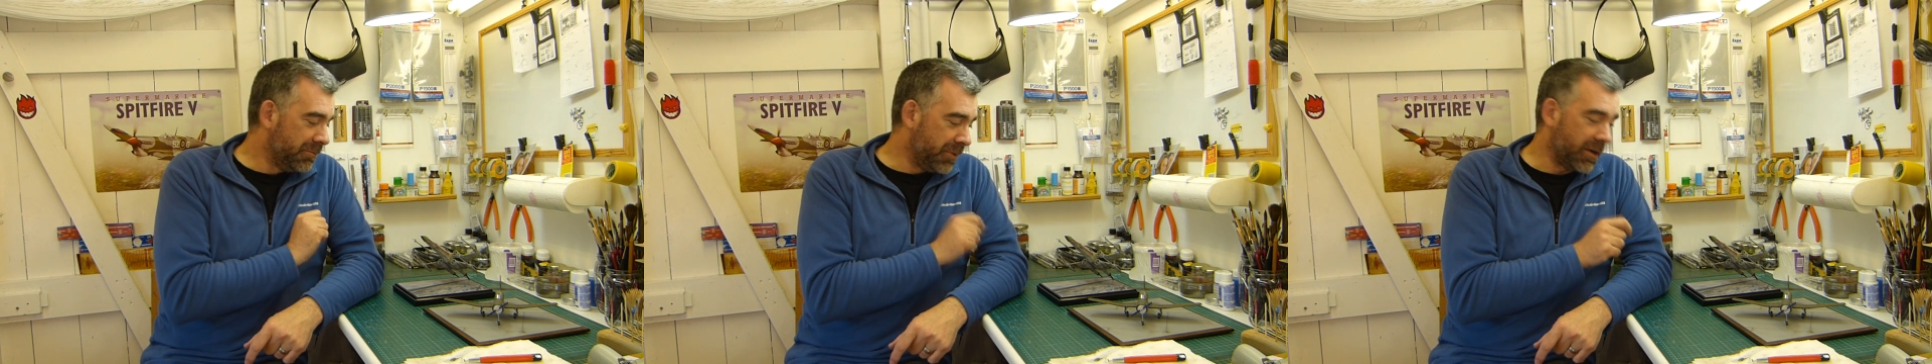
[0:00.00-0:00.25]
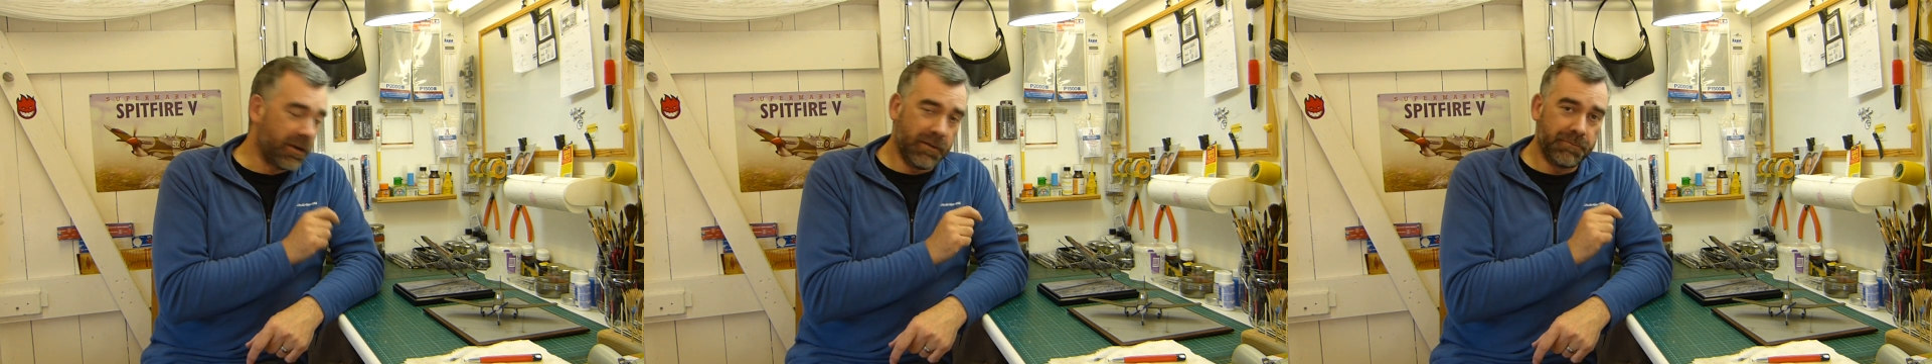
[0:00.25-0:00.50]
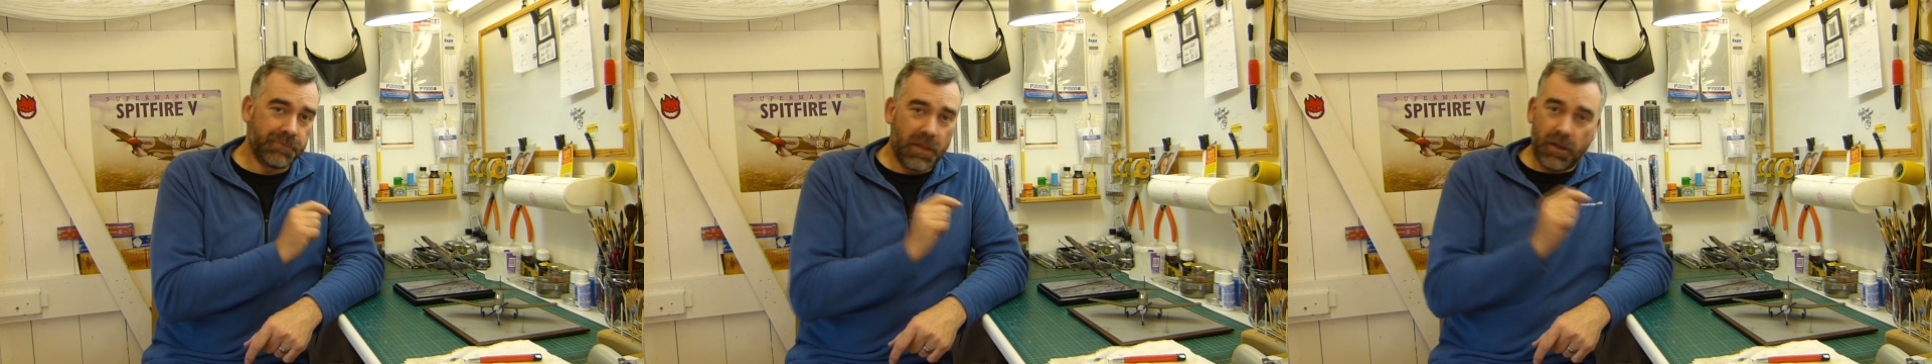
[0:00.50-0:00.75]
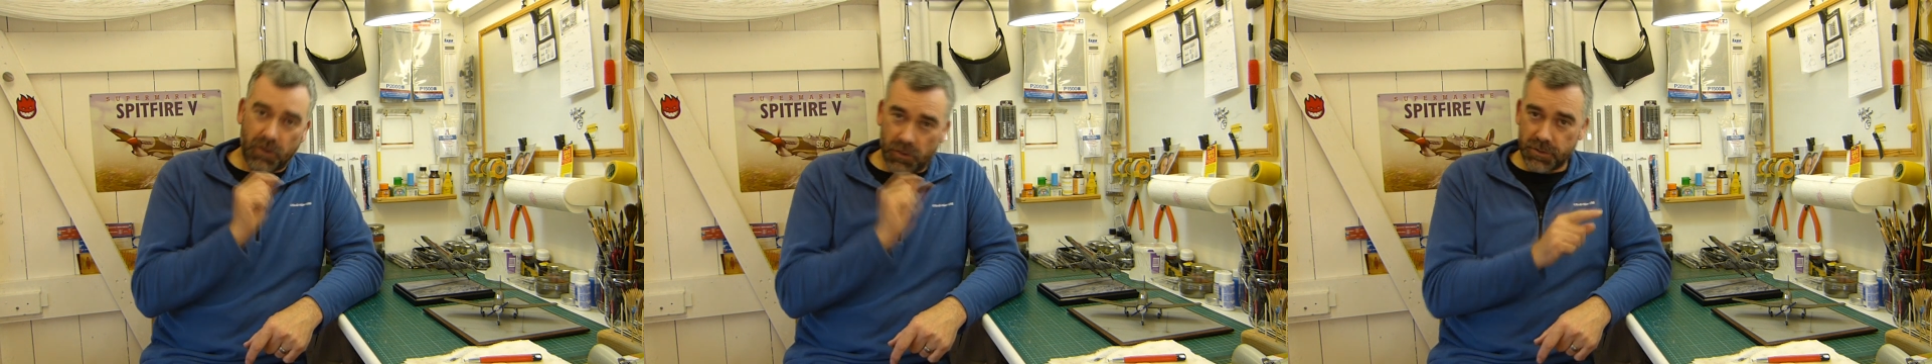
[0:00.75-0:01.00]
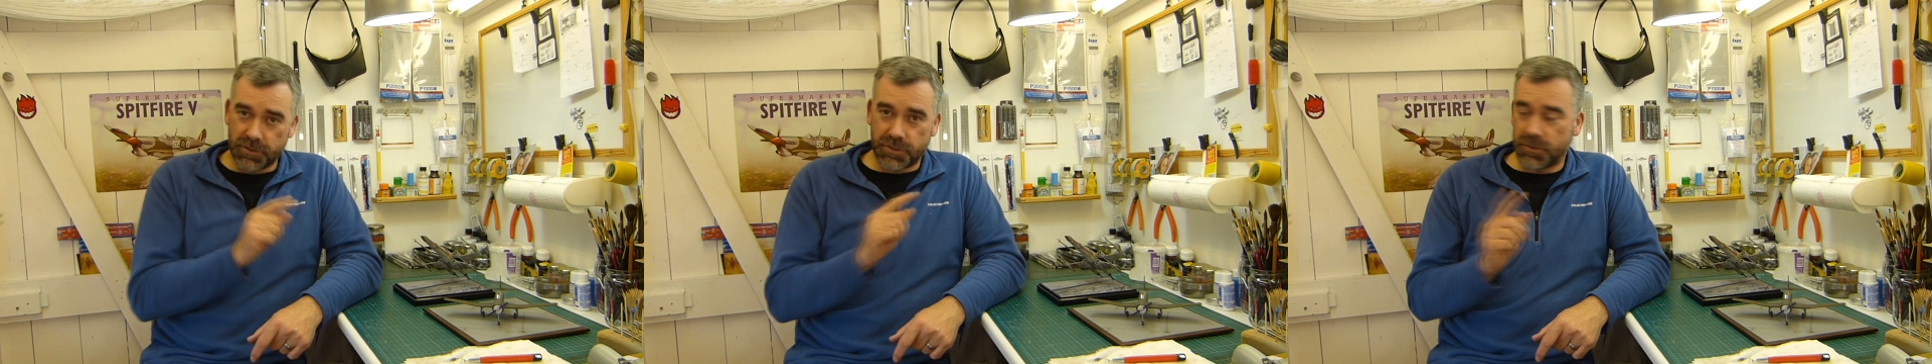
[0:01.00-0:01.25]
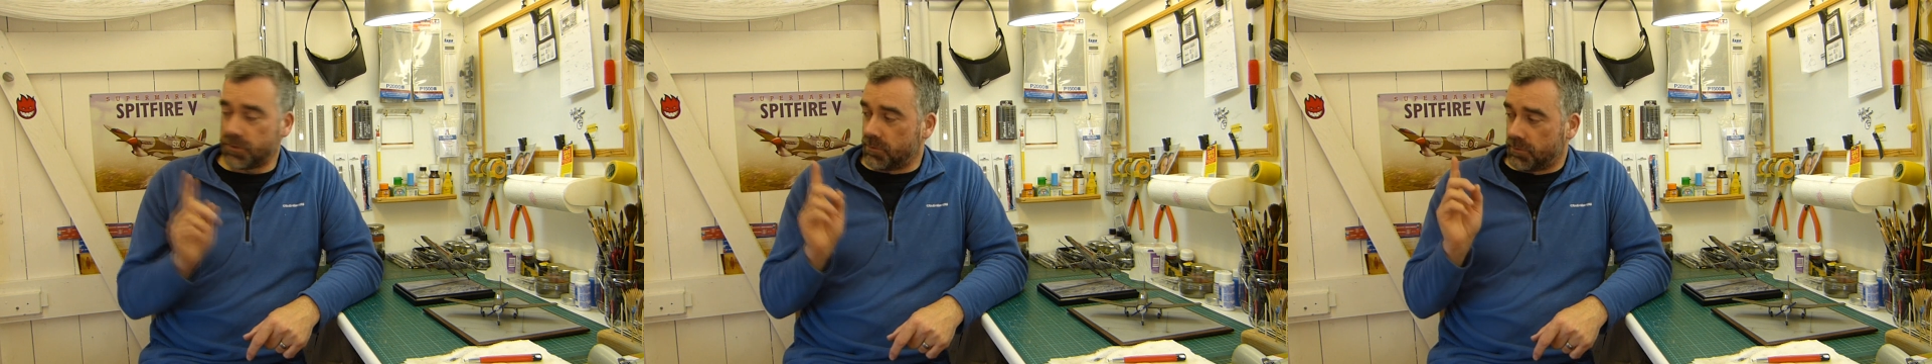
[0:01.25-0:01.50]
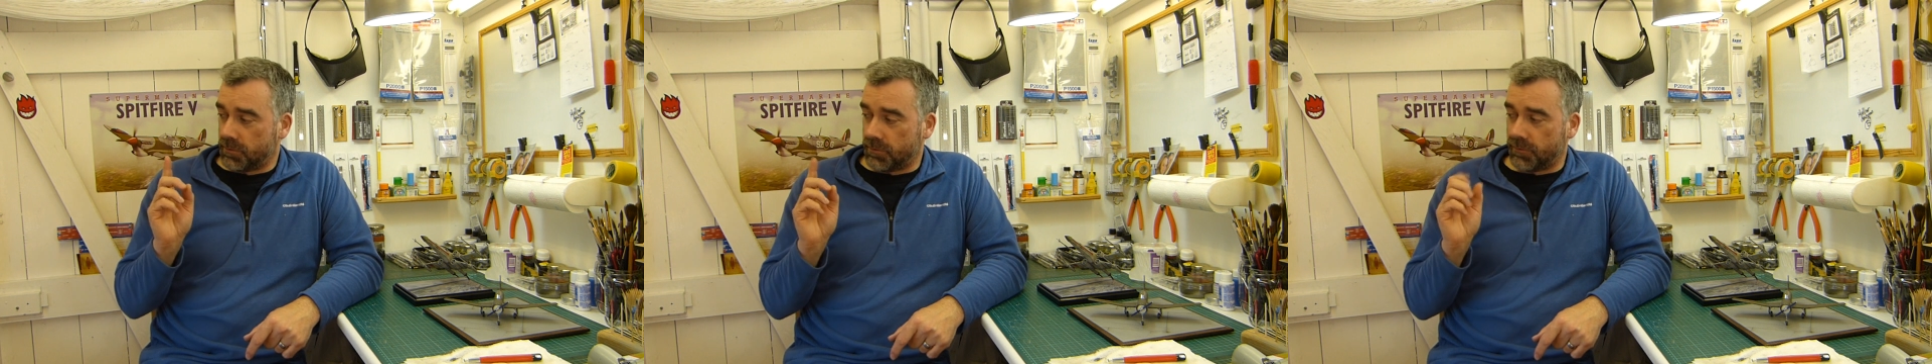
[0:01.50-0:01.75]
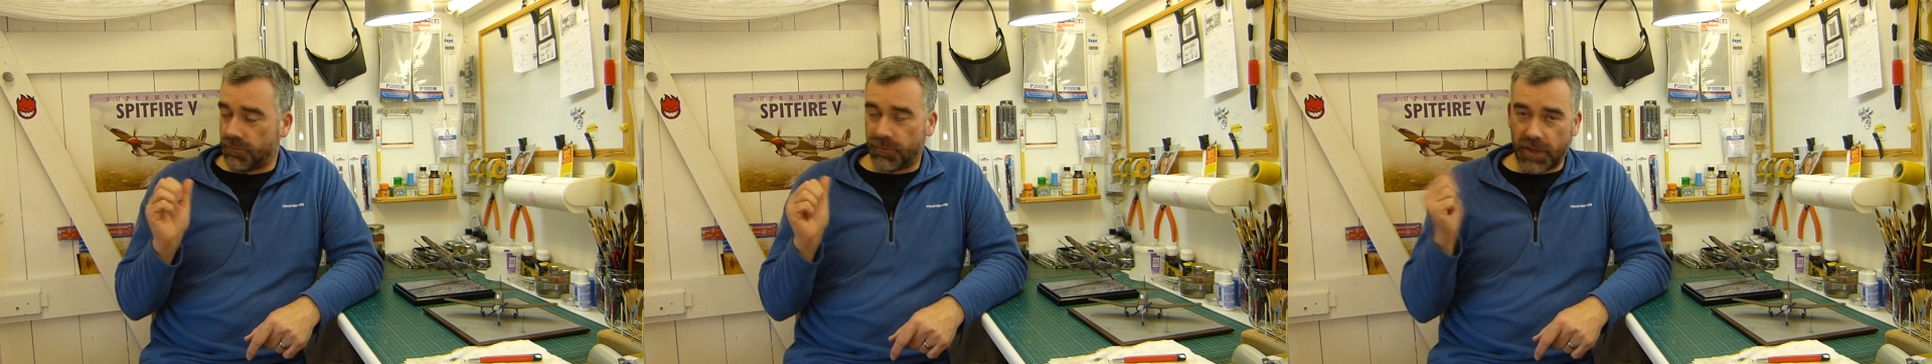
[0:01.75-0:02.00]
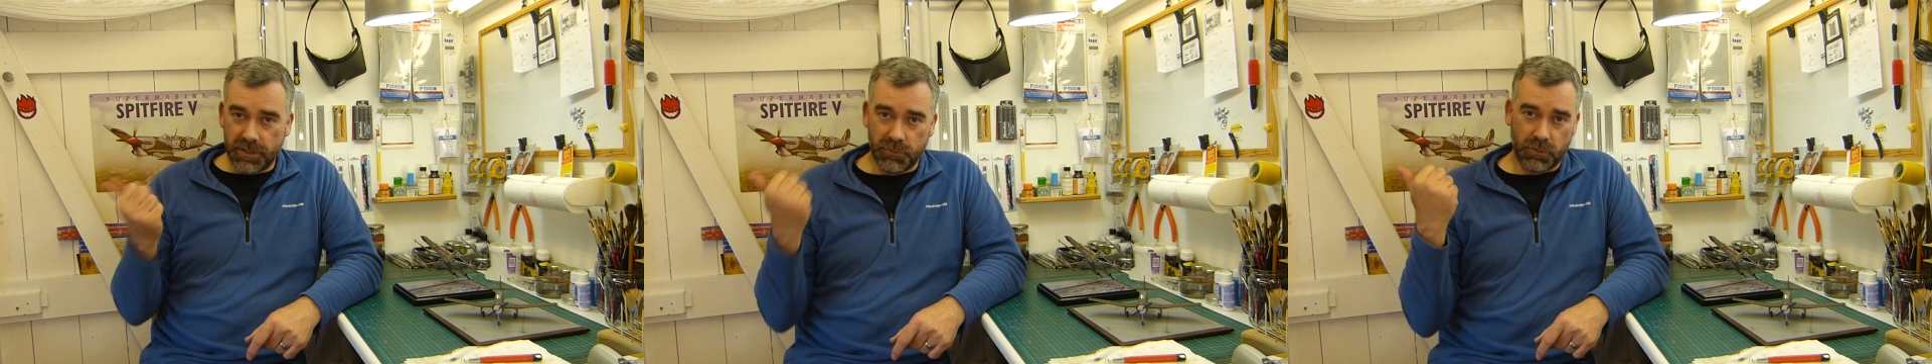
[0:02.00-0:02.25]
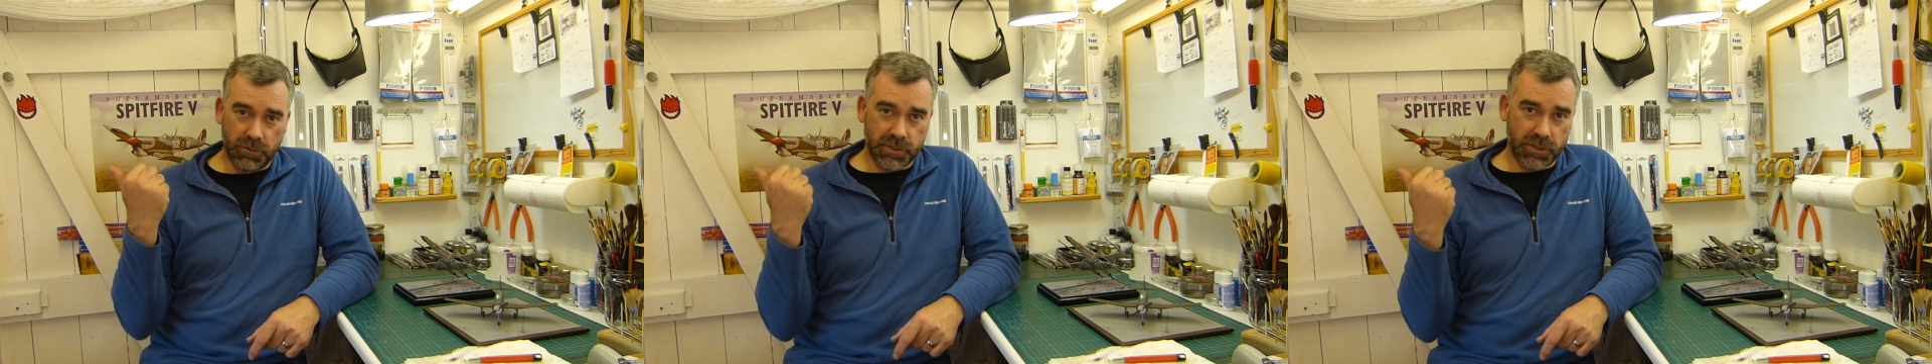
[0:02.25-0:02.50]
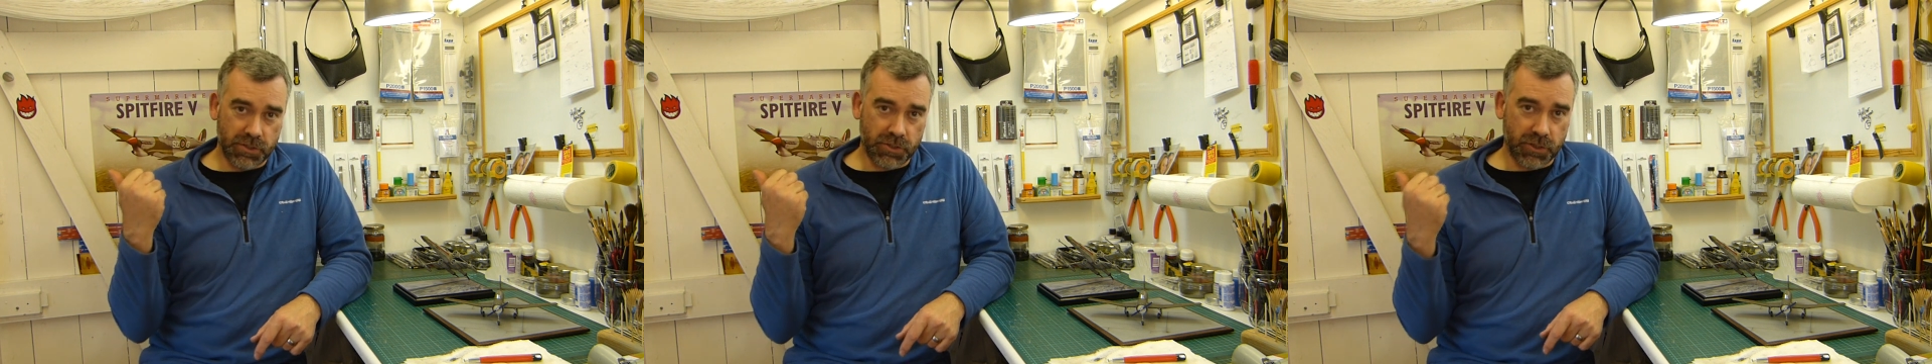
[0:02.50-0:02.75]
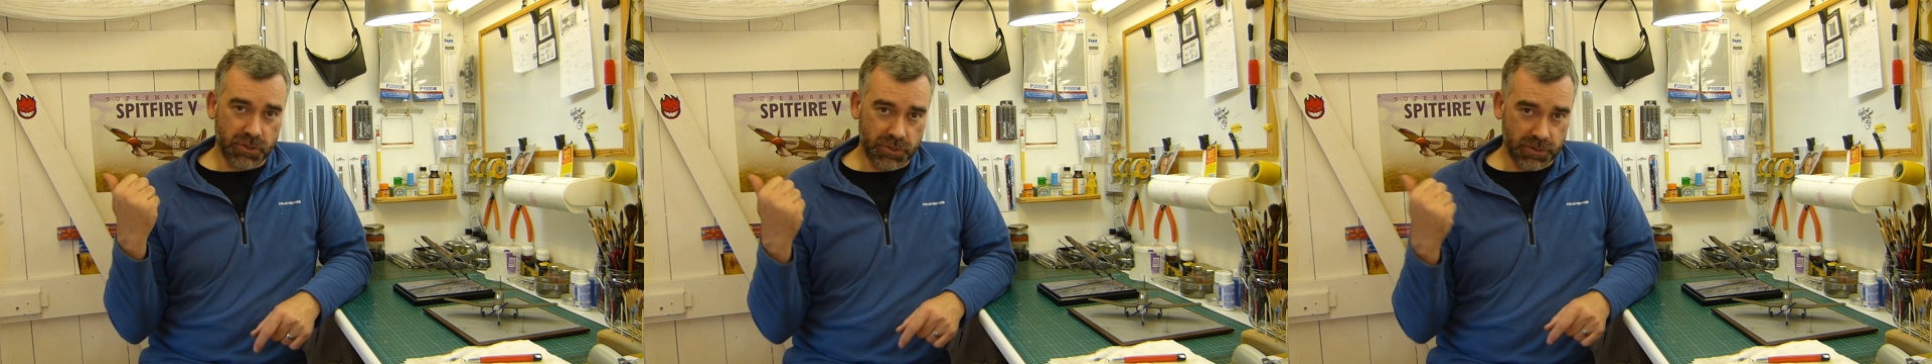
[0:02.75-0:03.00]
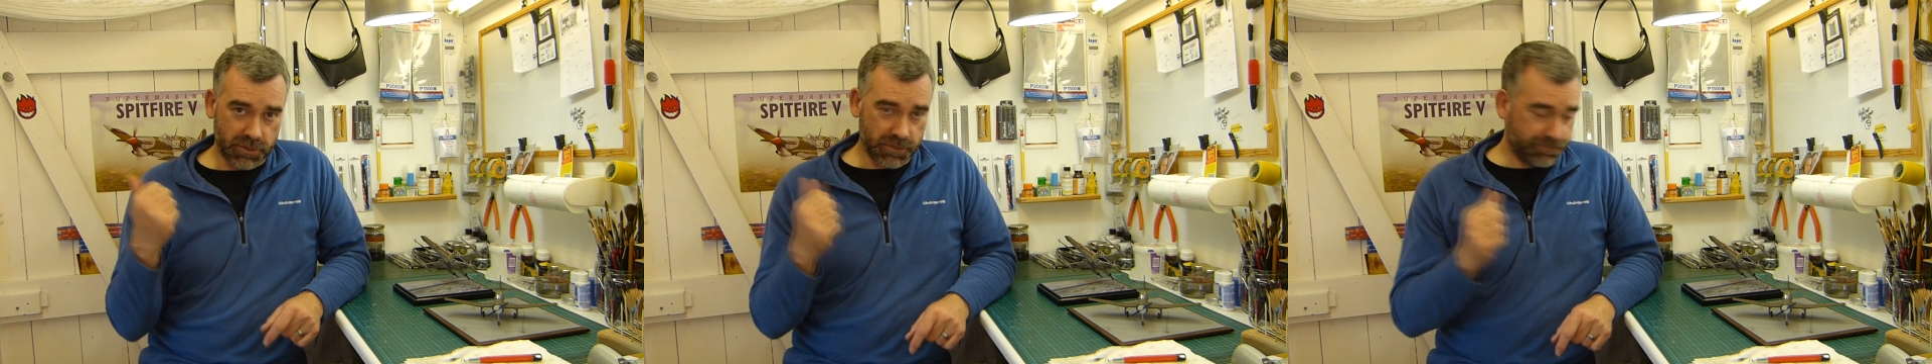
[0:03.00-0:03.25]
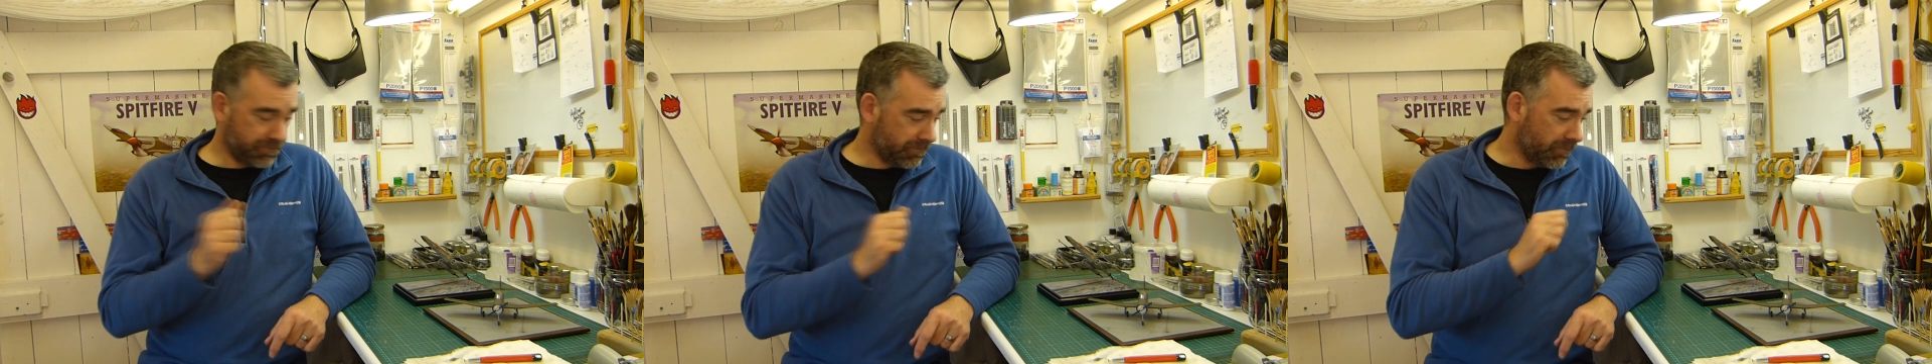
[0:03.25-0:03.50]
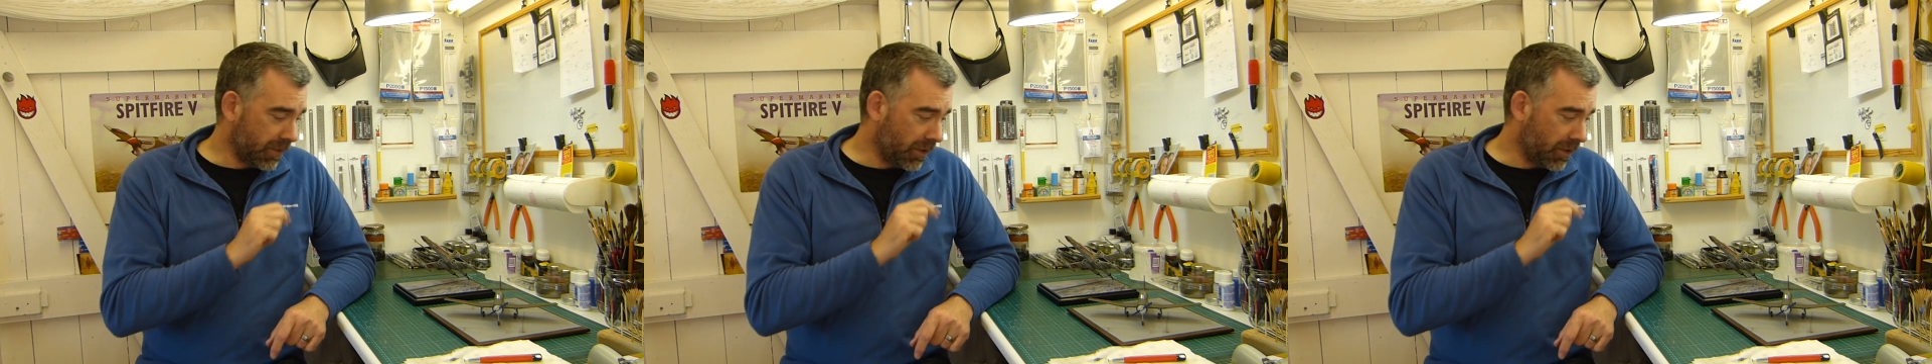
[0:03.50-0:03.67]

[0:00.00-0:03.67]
But according to FineMolds instructions,